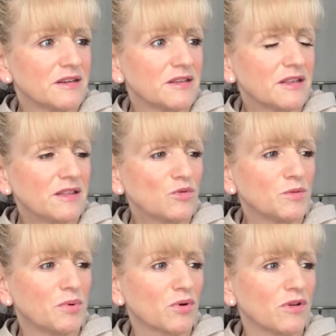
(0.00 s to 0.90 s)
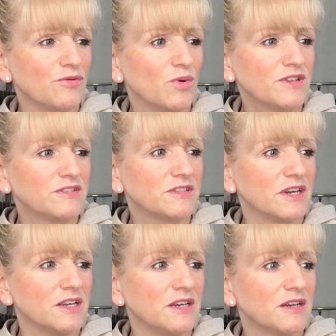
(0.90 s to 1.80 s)
I think there was a bottle of
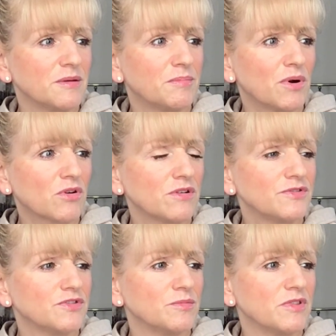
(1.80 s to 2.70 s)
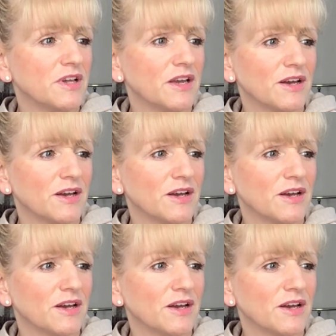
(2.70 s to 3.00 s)
whiskey and a bottle of something